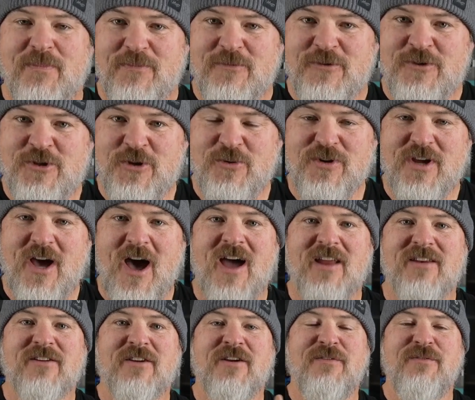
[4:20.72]
do
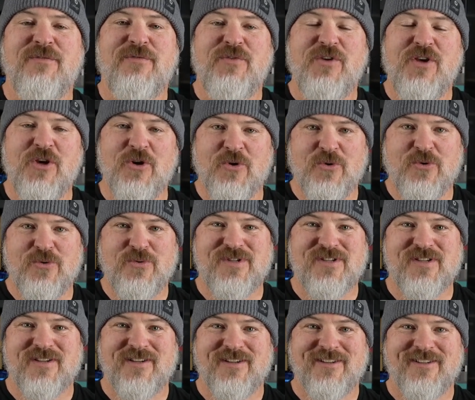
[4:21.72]
not
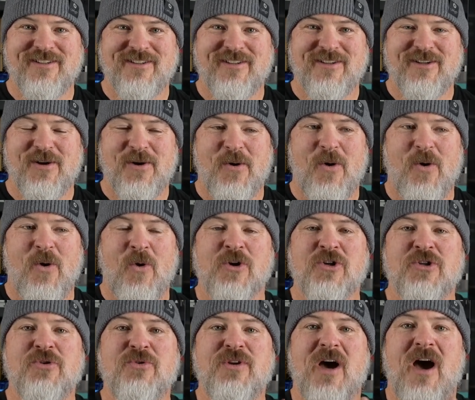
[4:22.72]
confuse or
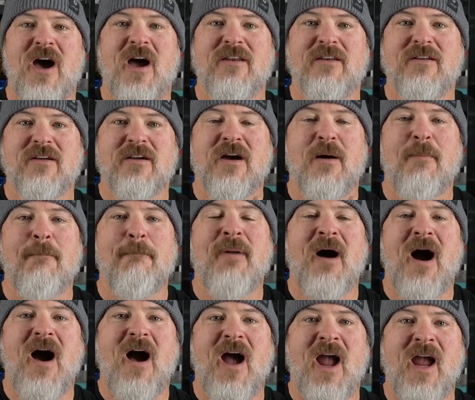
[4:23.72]
do not
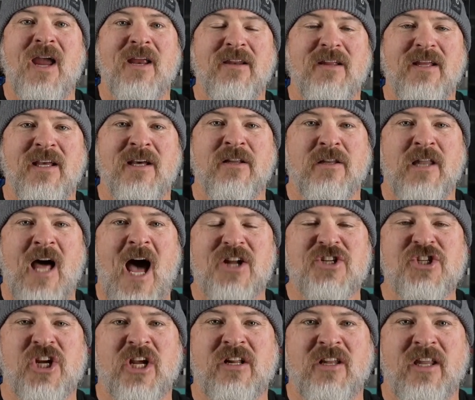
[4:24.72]
combine
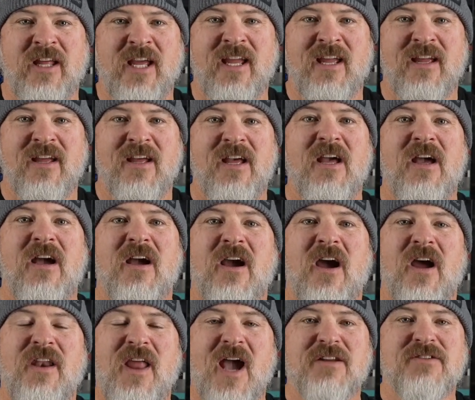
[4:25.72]
illogically
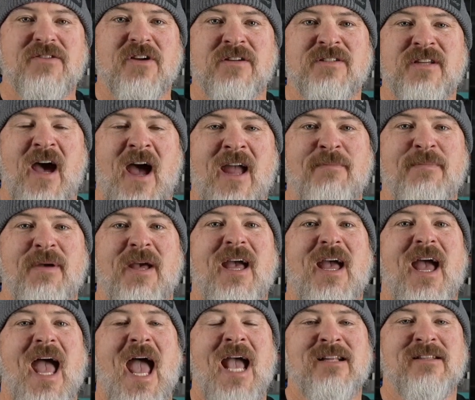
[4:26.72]
connector type
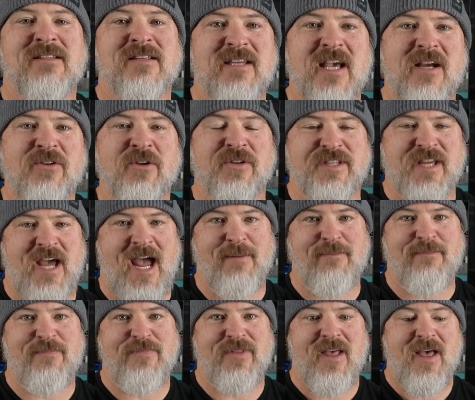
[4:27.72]
and signal type.
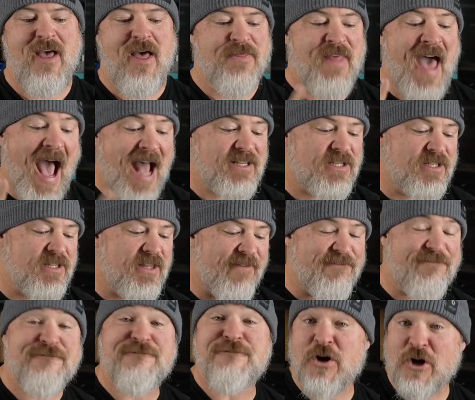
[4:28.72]
That's the
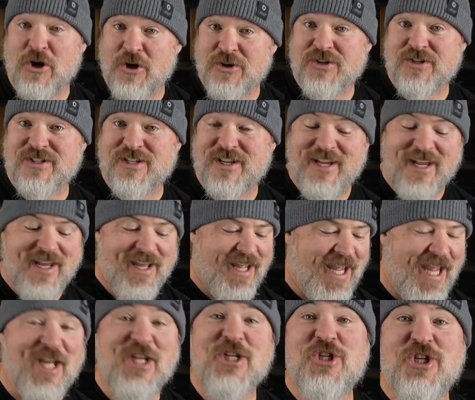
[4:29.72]
first
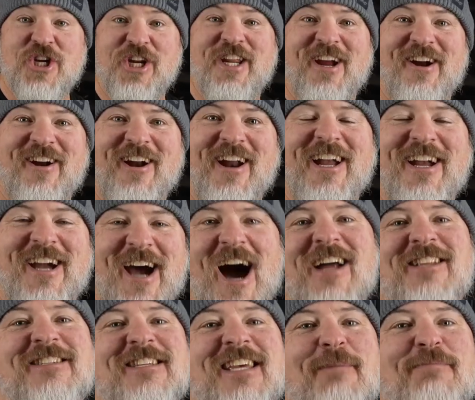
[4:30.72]
engineering
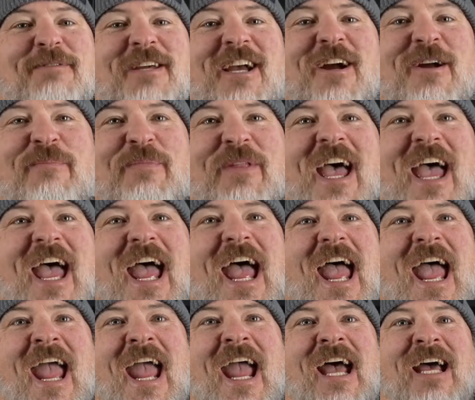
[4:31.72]
concept here.
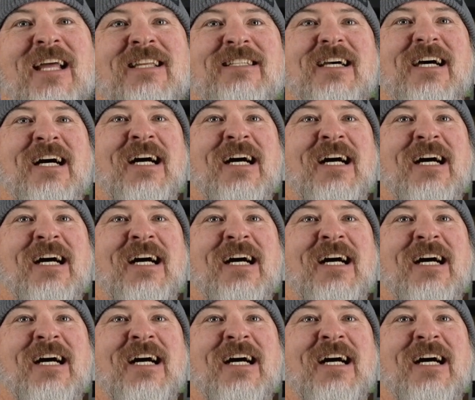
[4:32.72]
And